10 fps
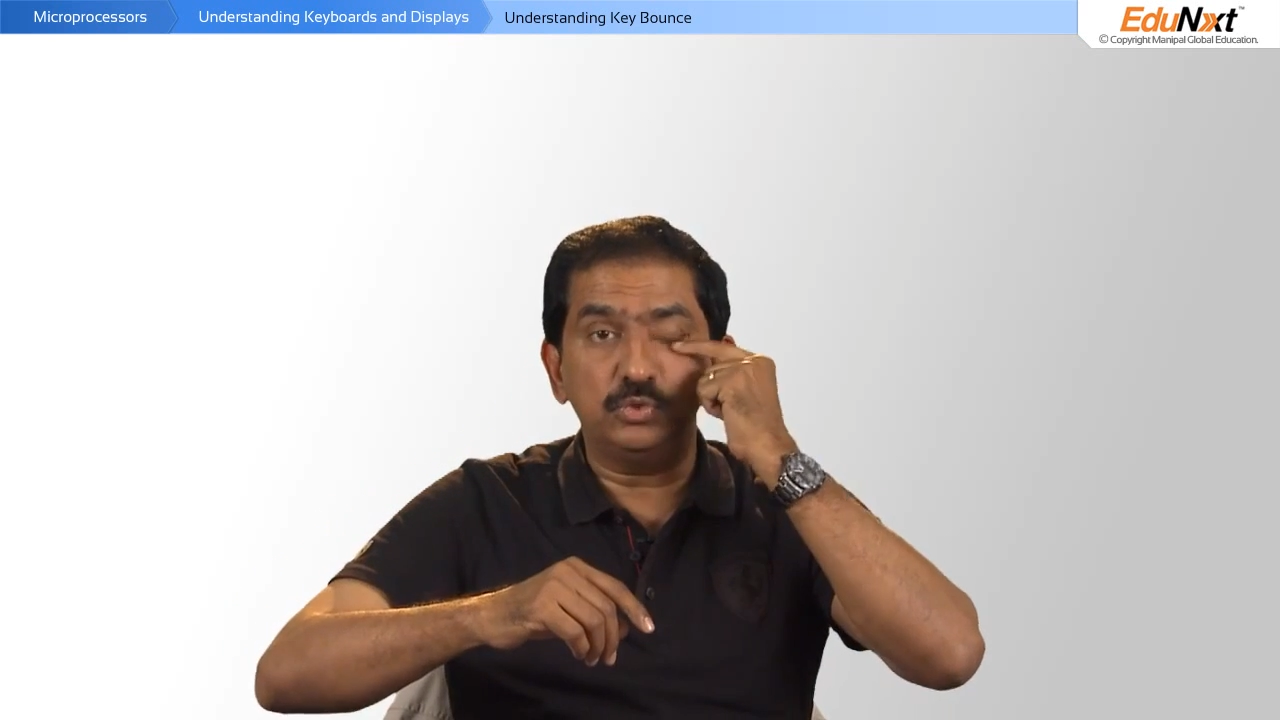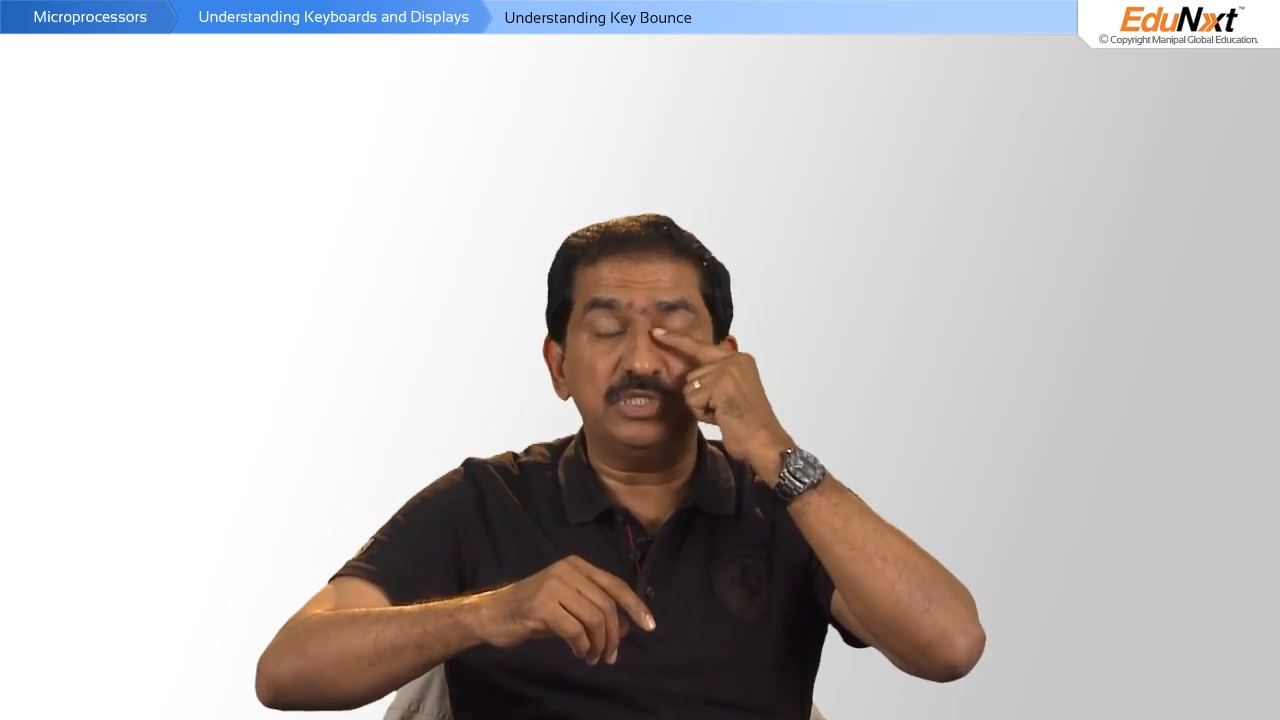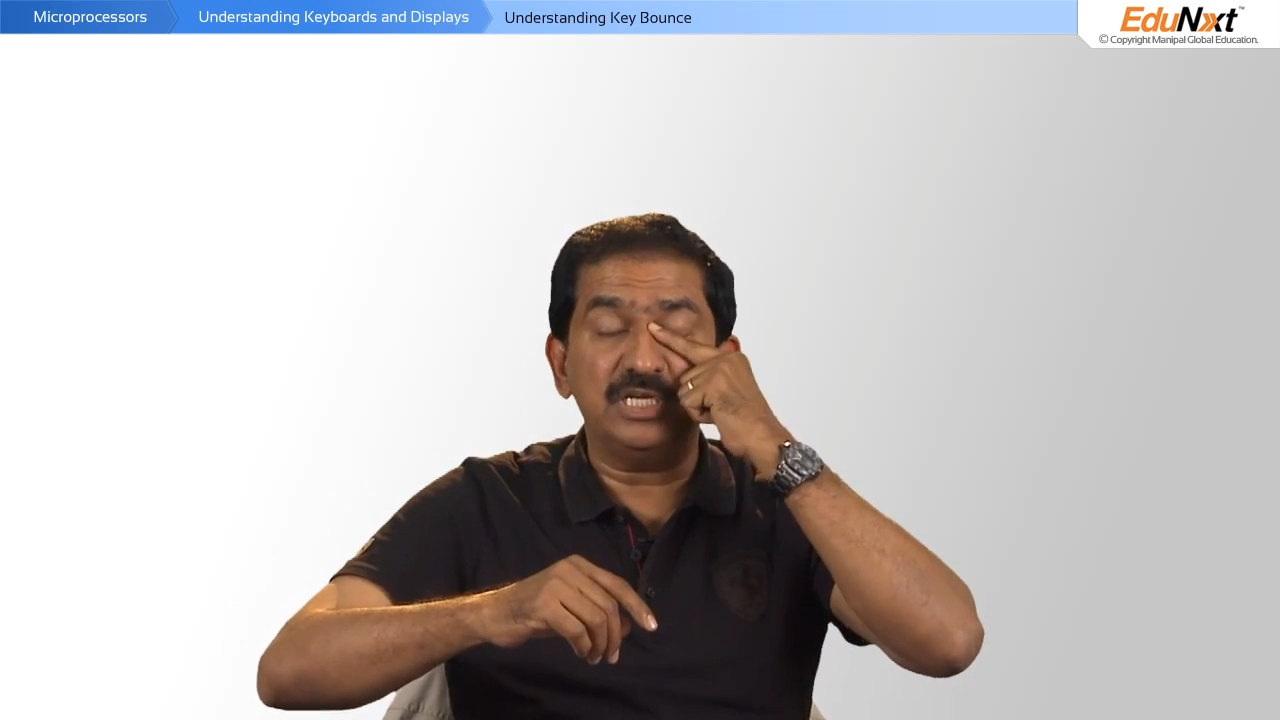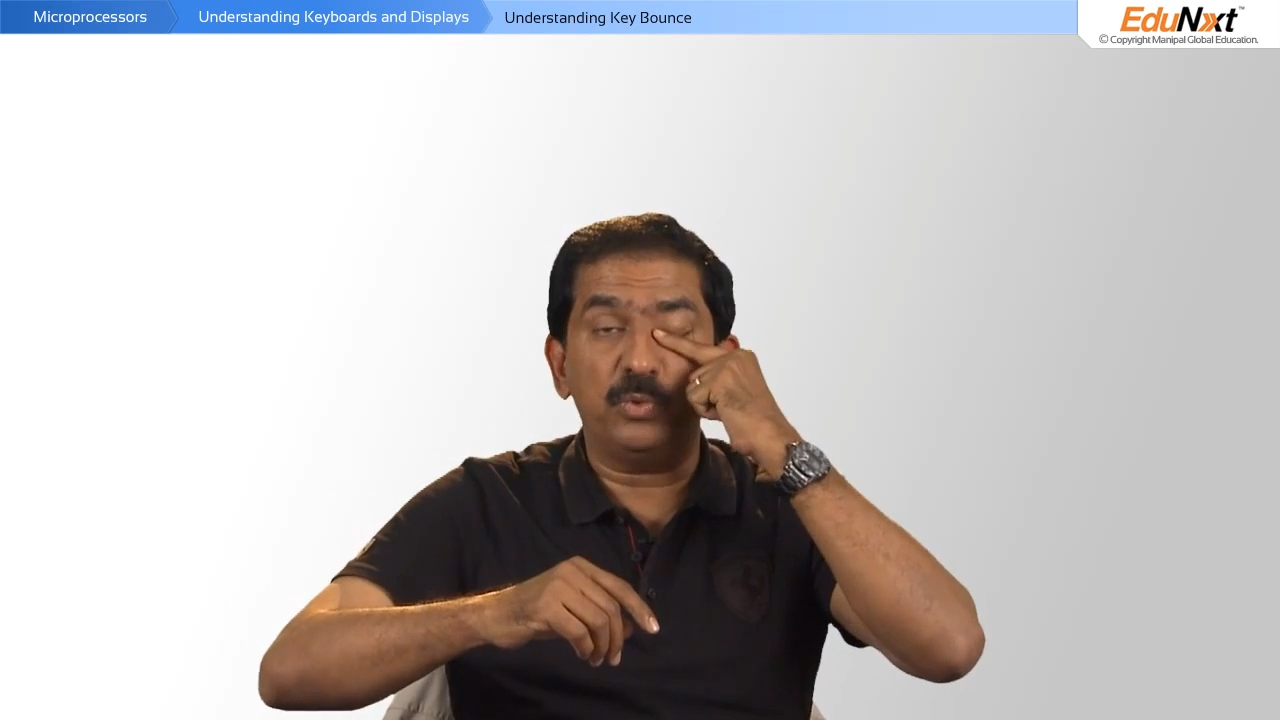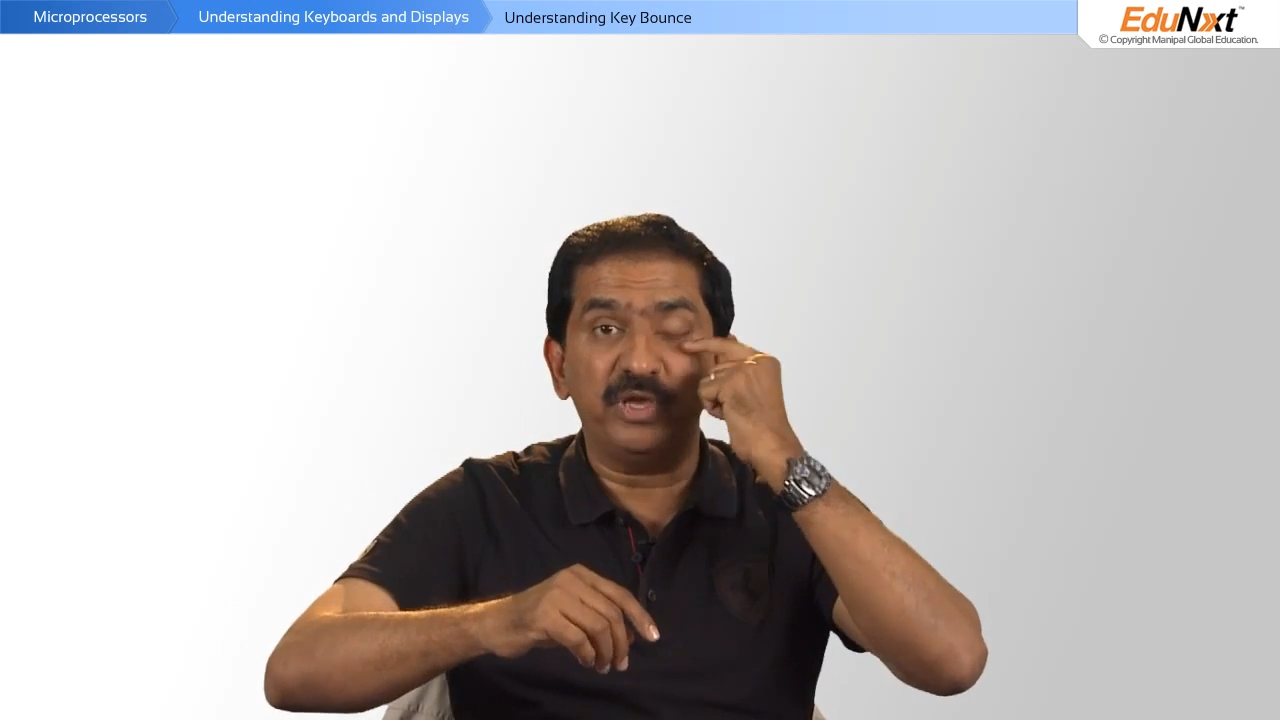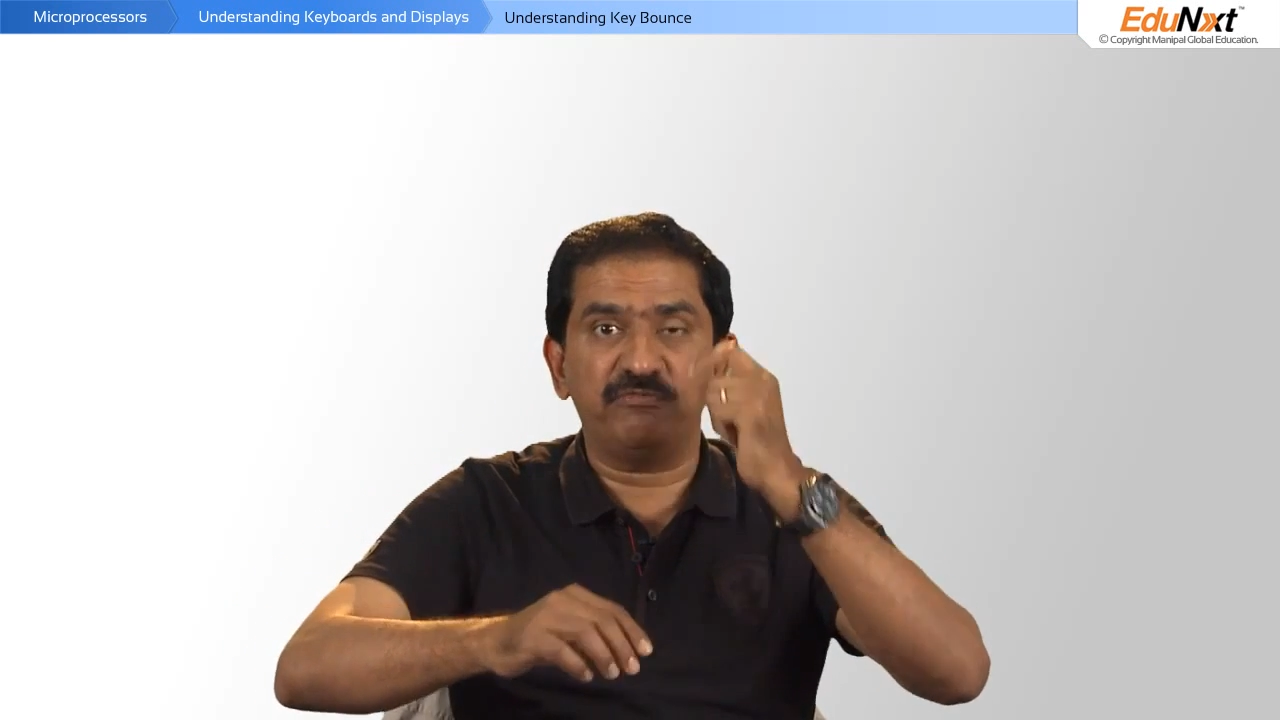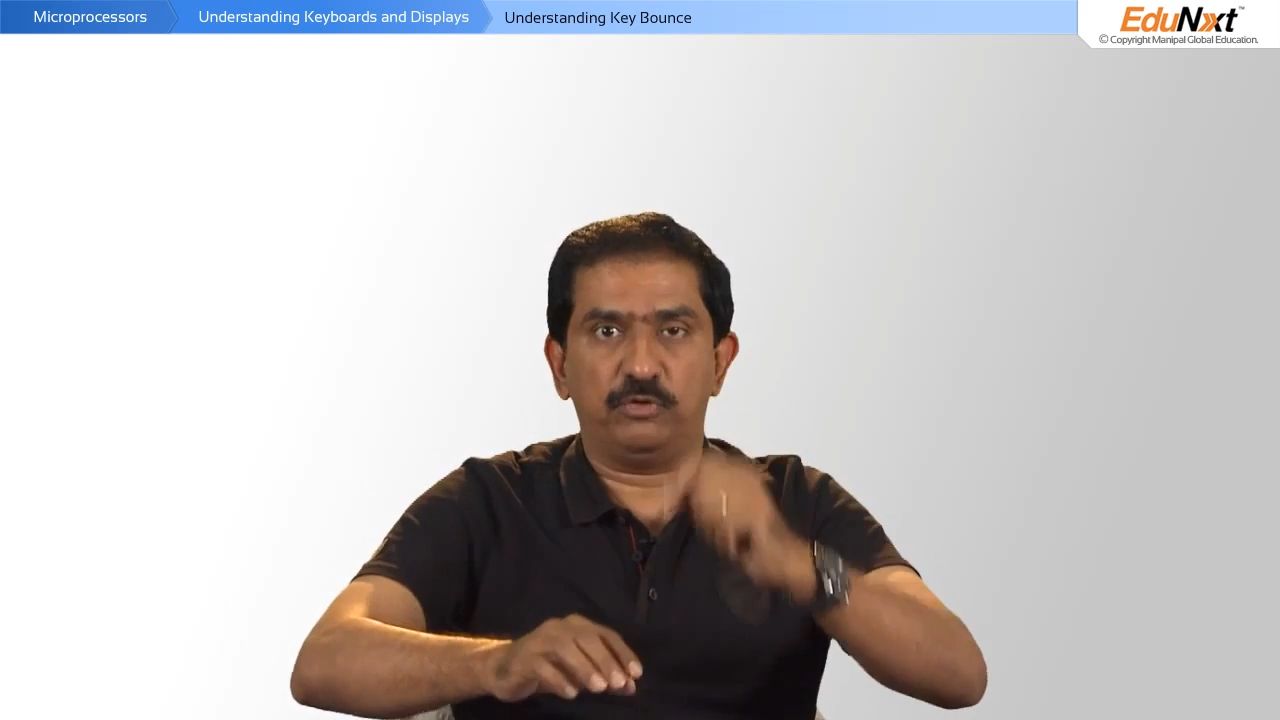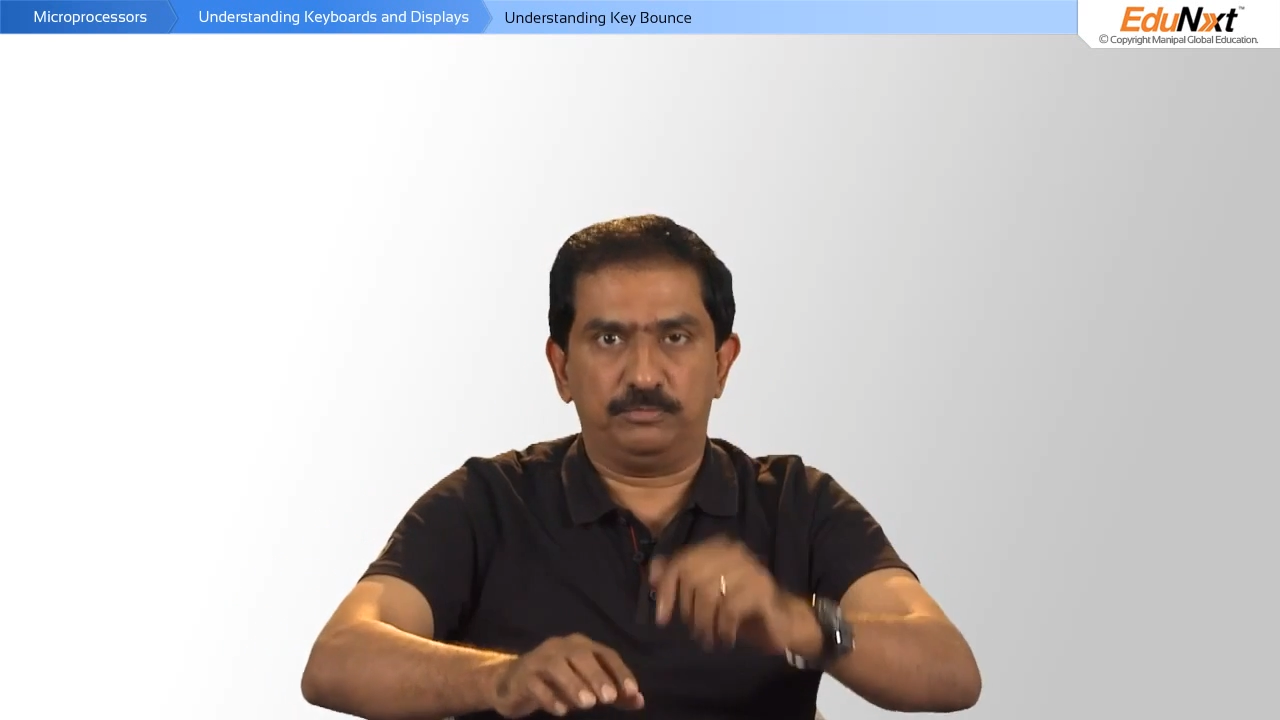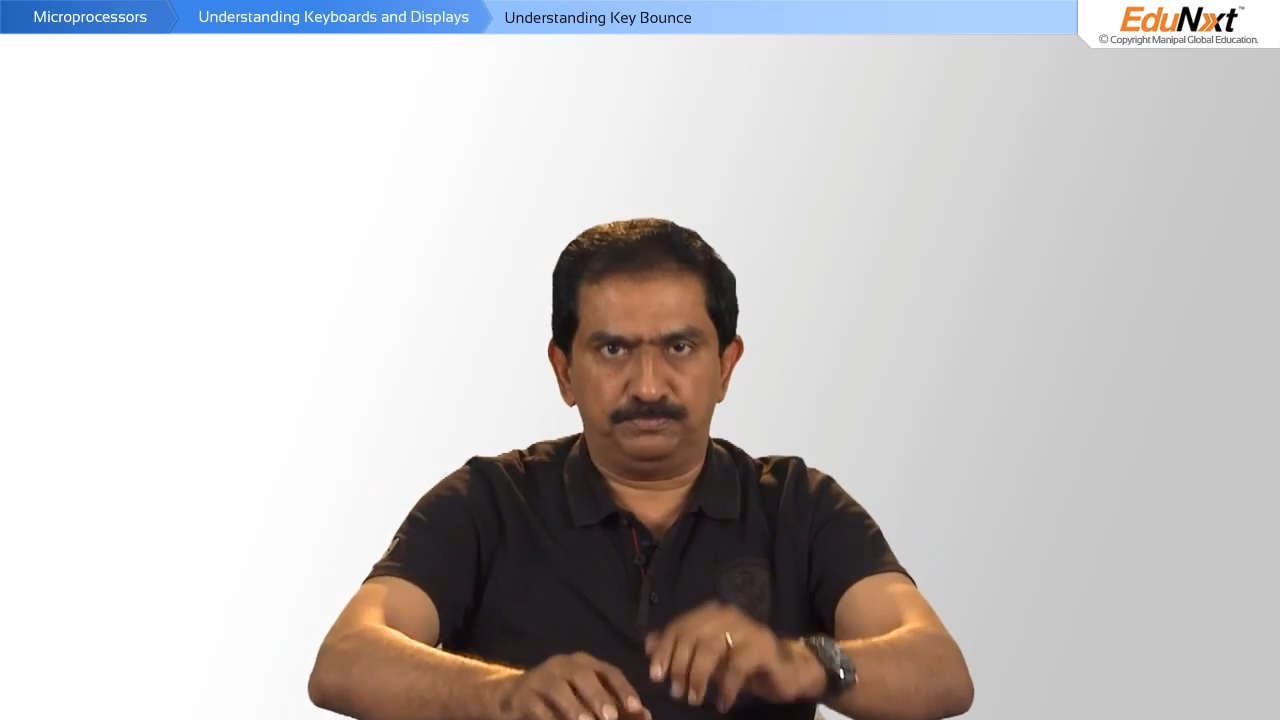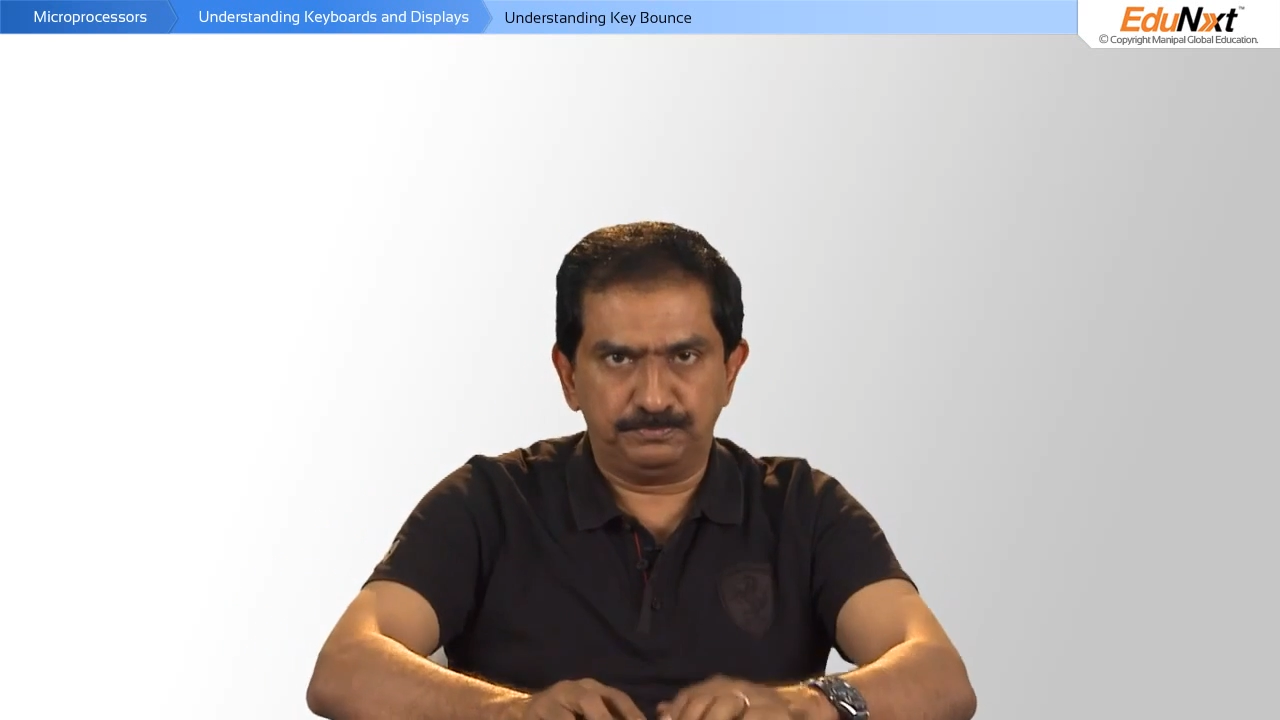using a waveform.